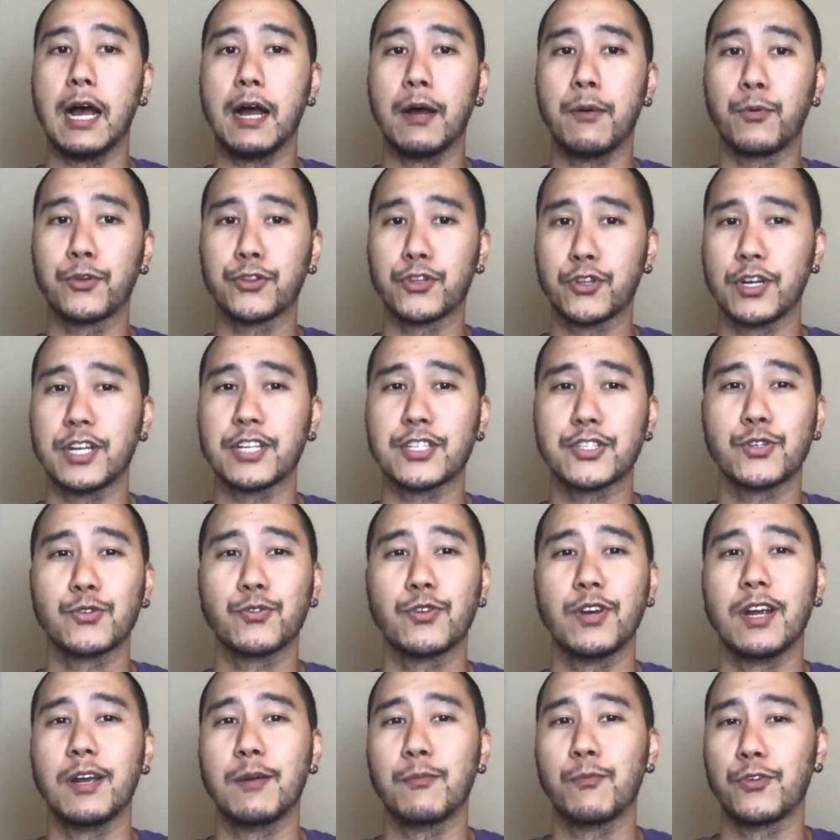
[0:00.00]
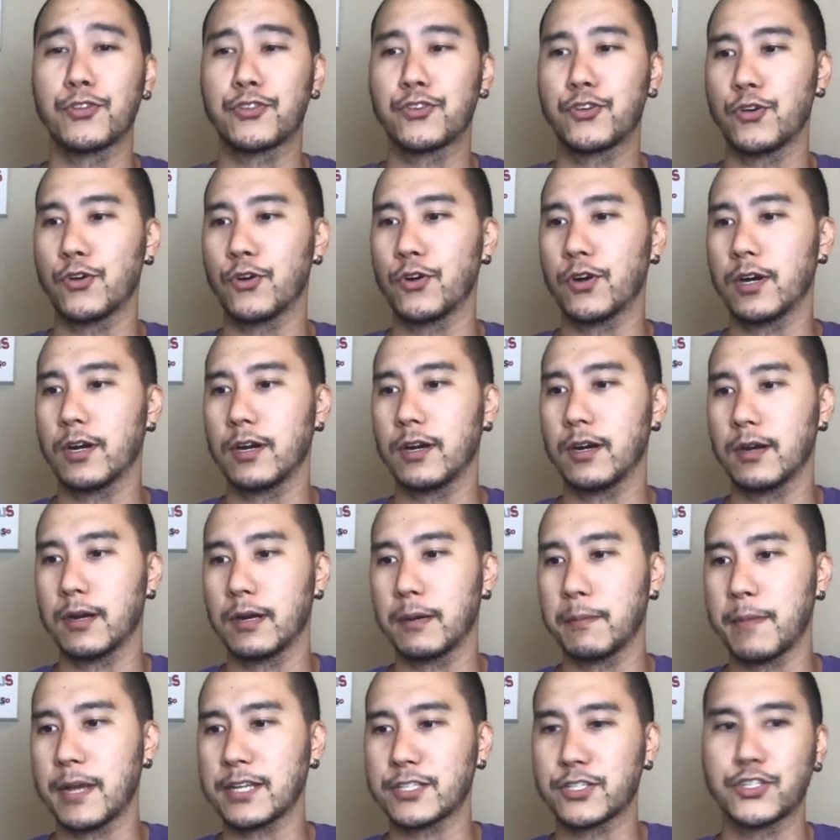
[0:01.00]
with your Instagram, with your
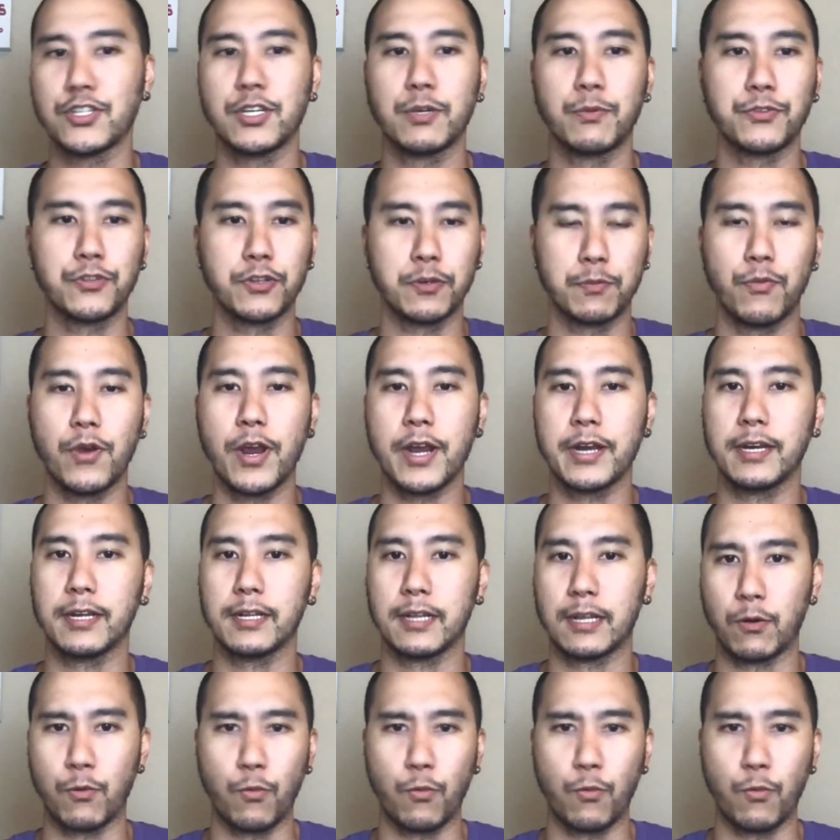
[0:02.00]
messaging, with your branding,